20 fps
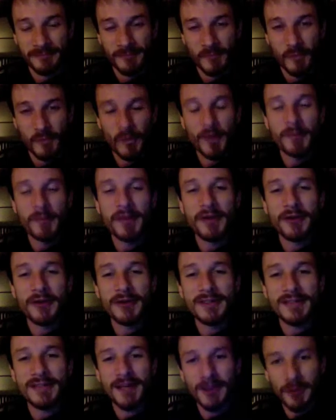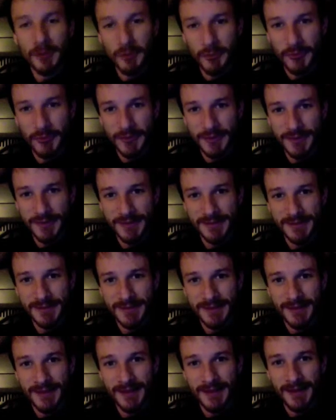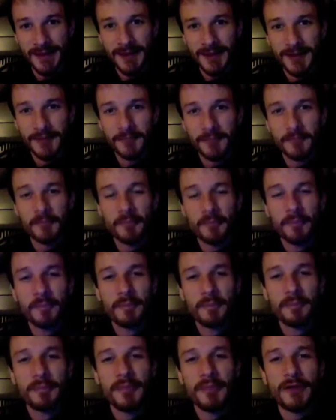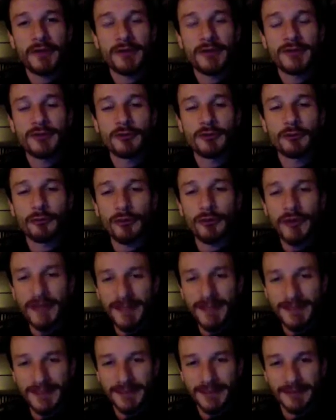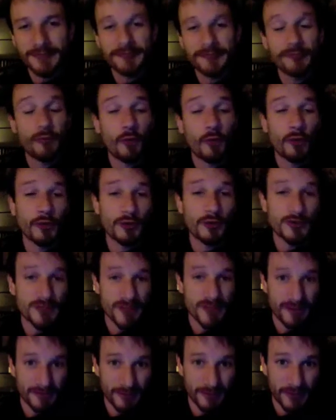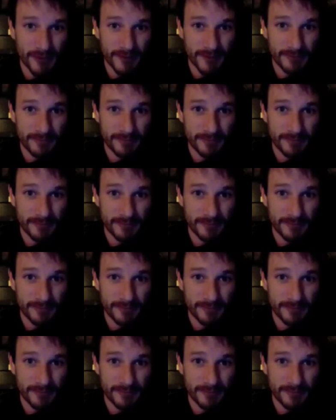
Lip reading: What I'm here to tell you is there is a reason for your suffering.